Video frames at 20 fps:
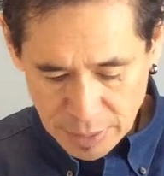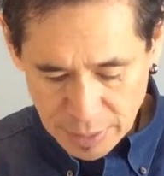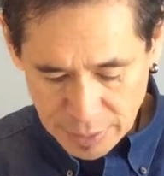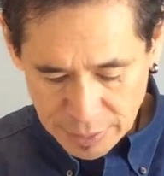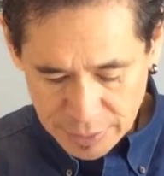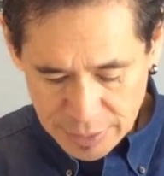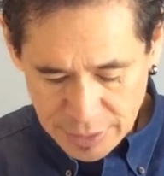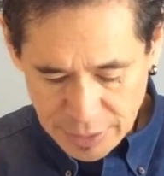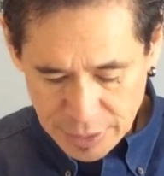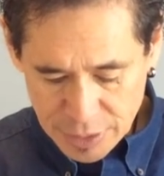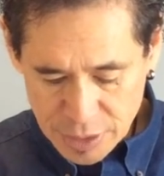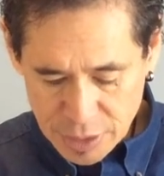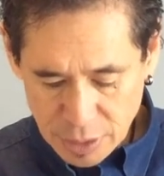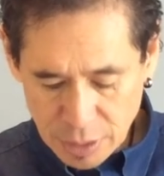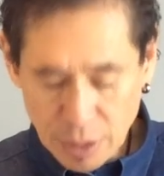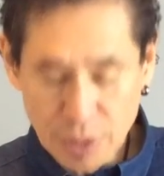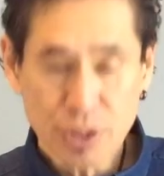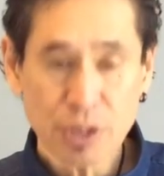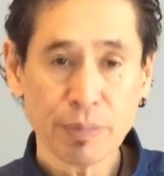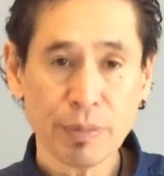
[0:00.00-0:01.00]
And keys
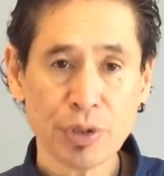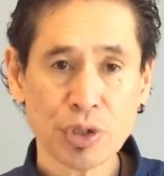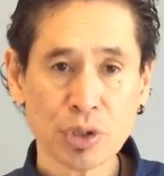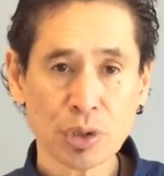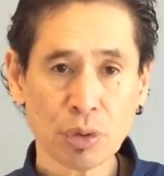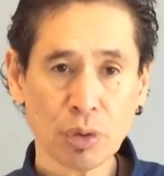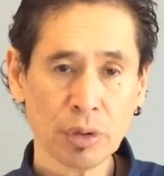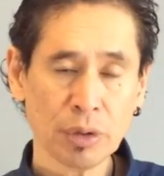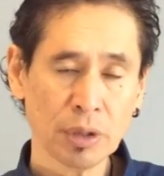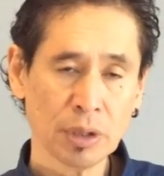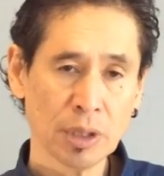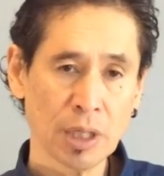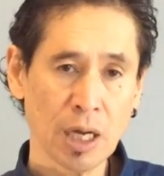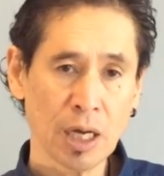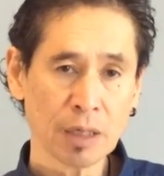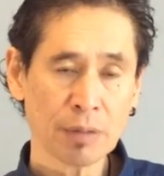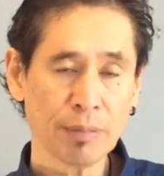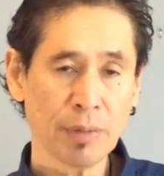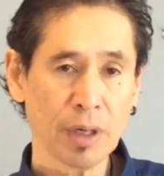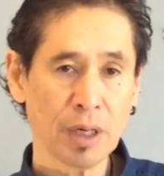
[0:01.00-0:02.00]
can also be stored in a
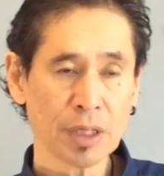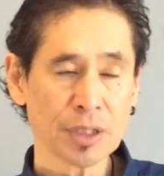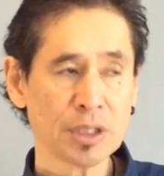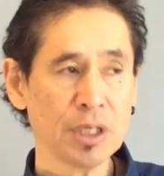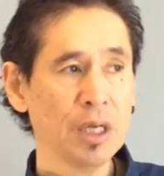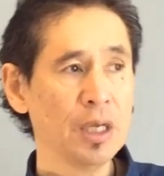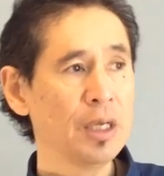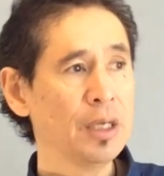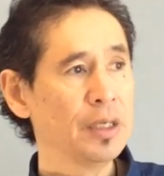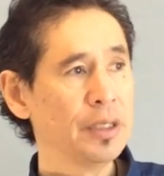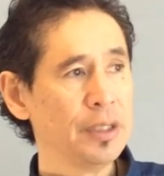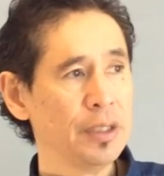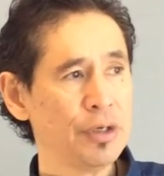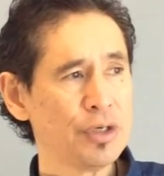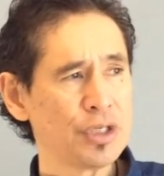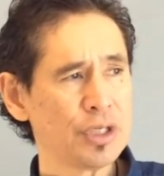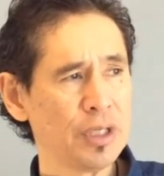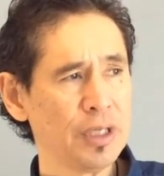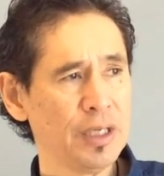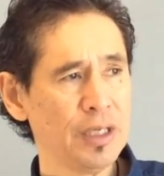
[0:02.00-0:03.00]
lockbox.
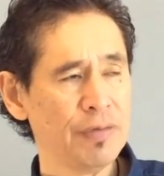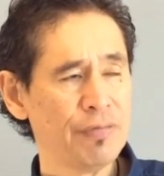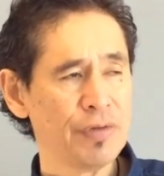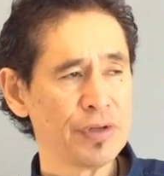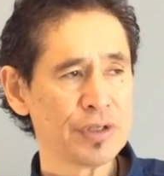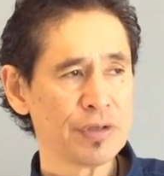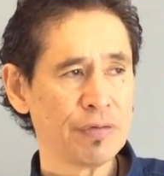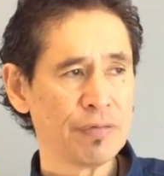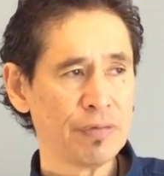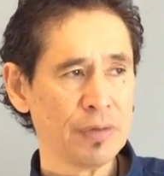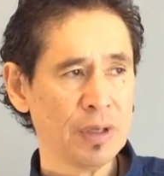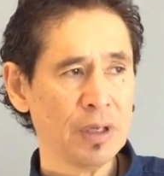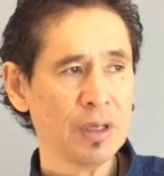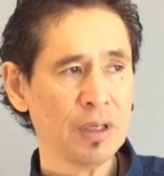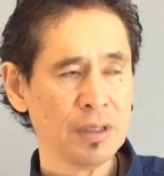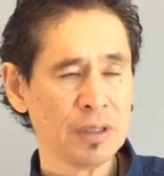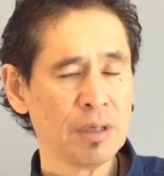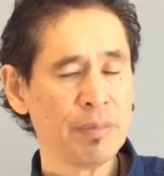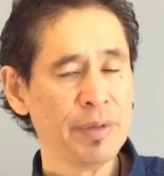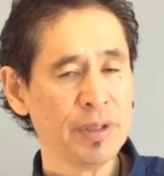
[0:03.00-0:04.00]
Usually, if
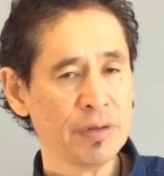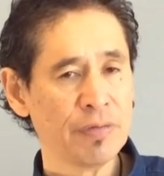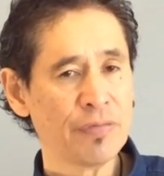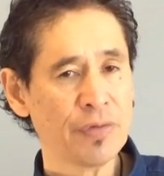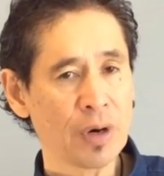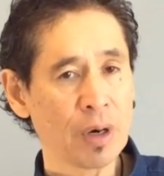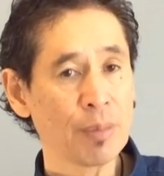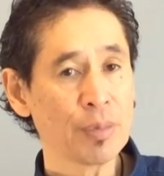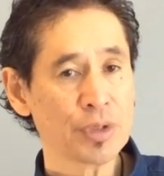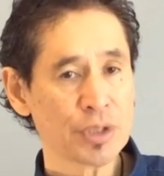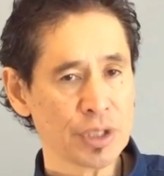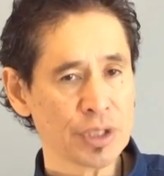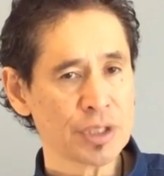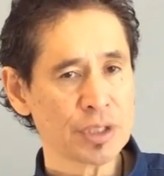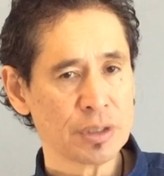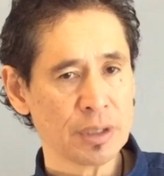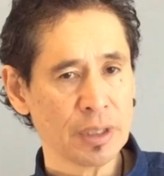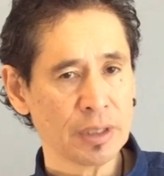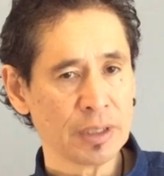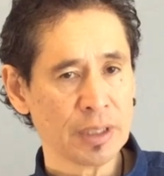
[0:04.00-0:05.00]
it'll be the
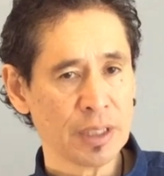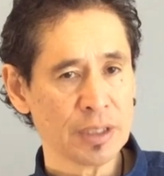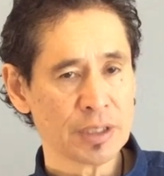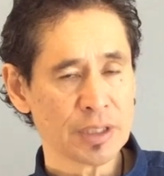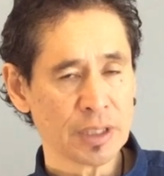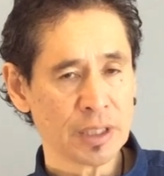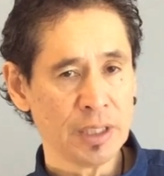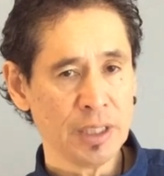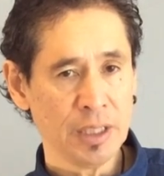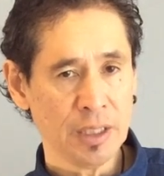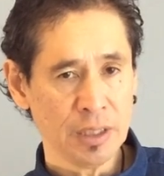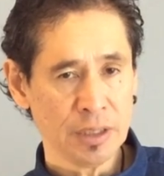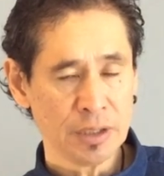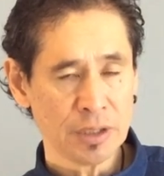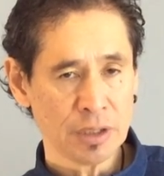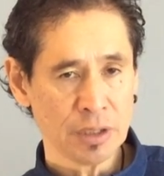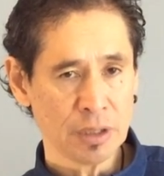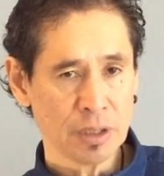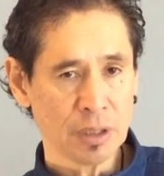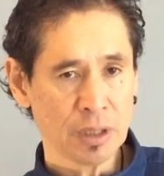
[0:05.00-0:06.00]
pharmacist that gets the key
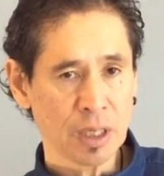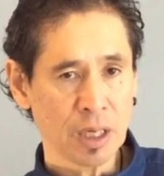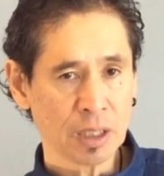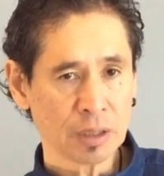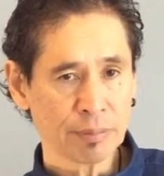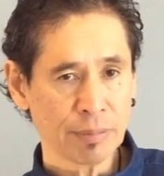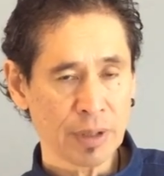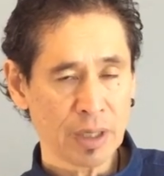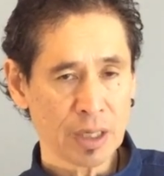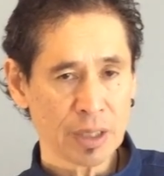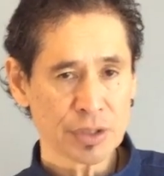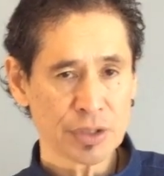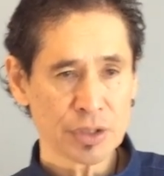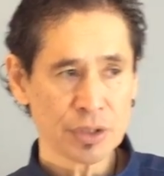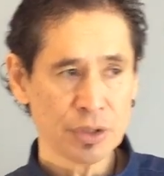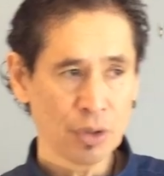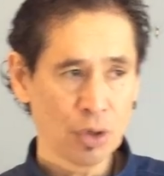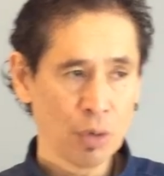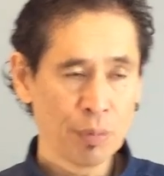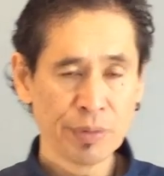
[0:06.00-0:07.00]
to the
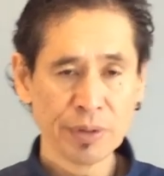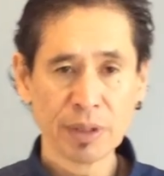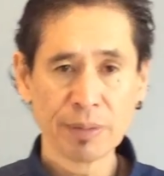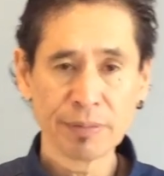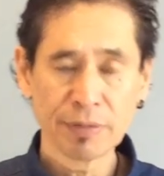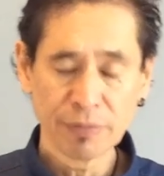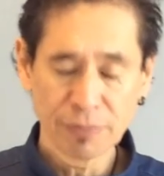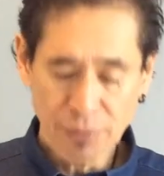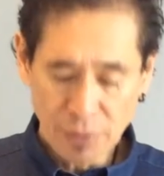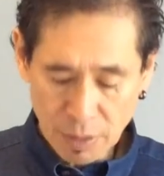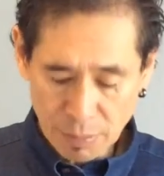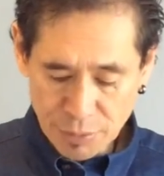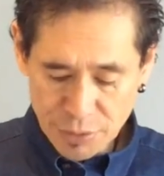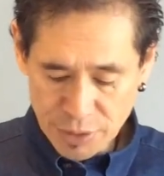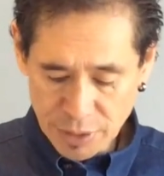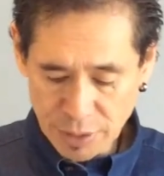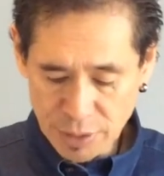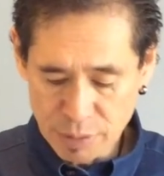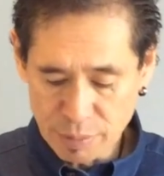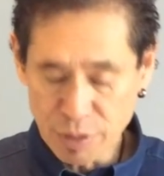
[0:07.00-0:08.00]
lockbox to open up the
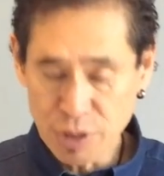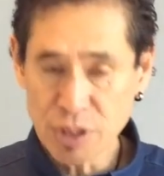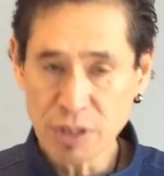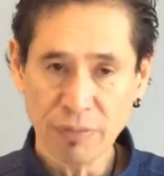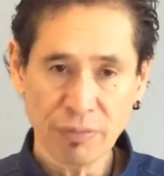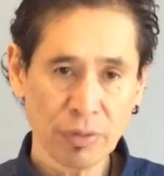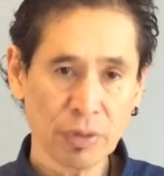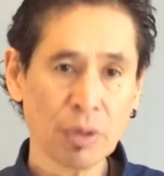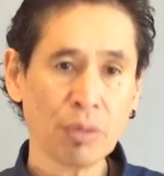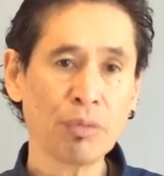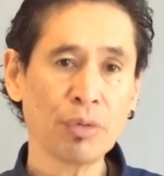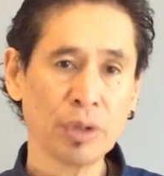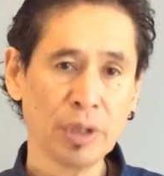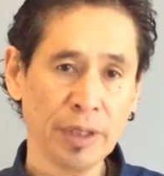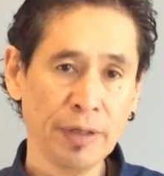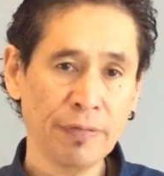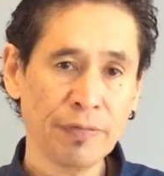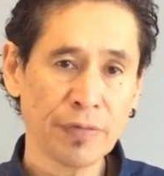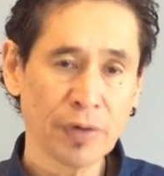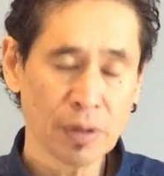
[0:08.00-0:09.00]
pharmacy, especially if they're a
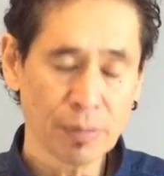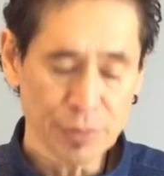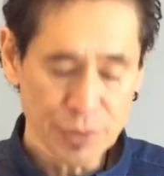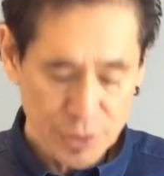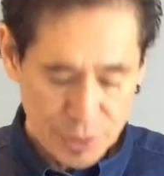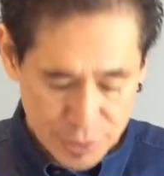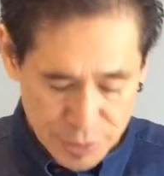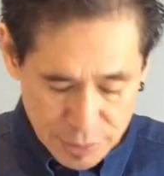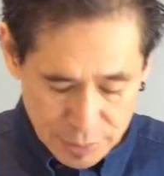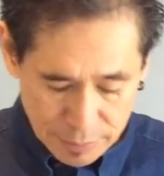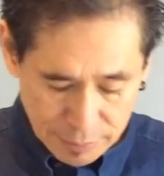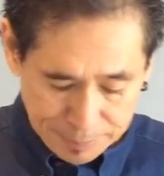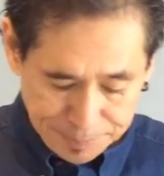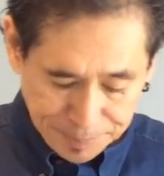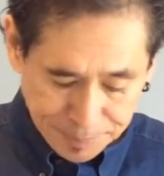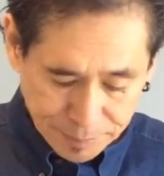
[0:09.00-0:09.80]
relief pharmacist.